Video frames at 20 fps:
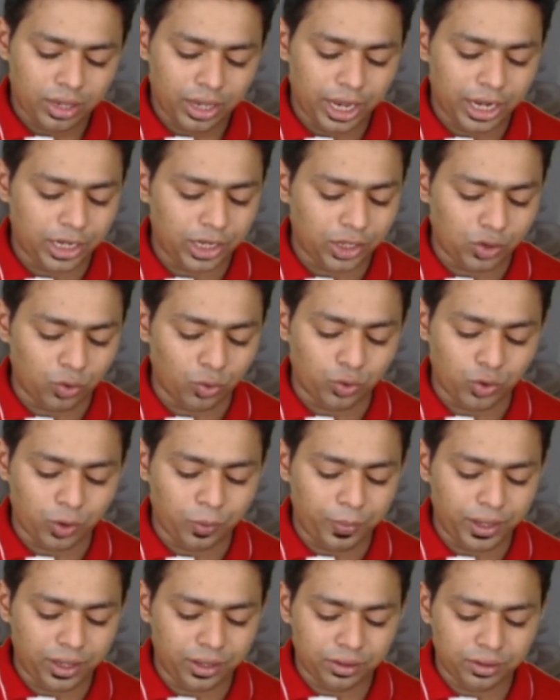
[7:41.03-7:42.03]

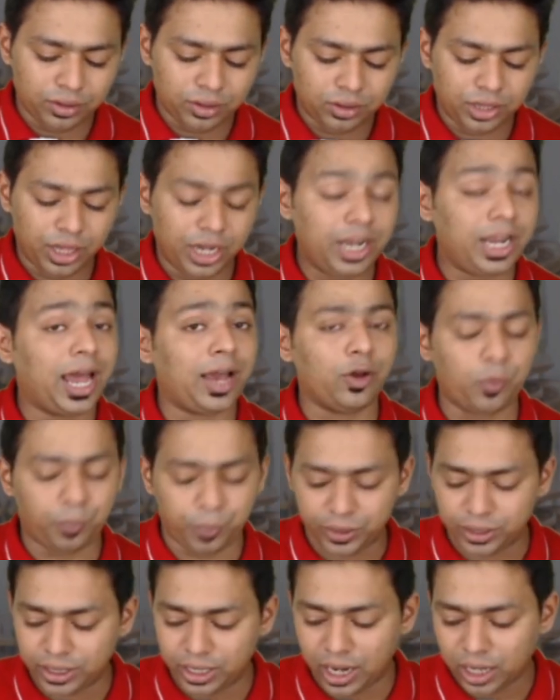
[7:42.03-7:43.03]
QQB, 3 lakh
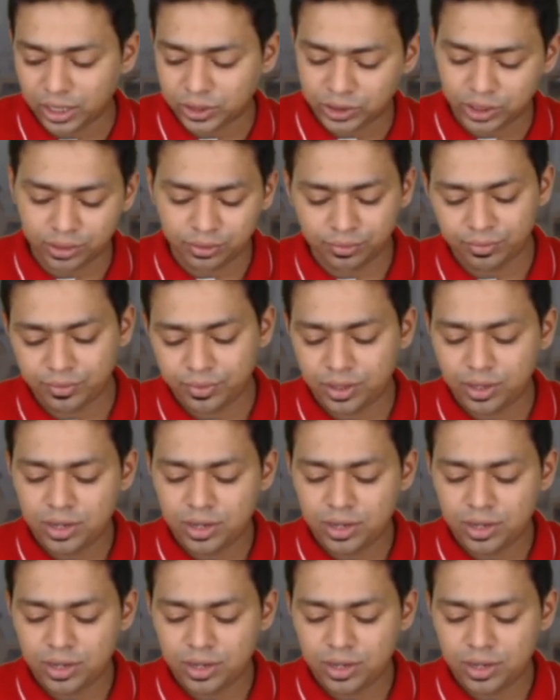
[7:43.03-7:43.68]
rupees deduction.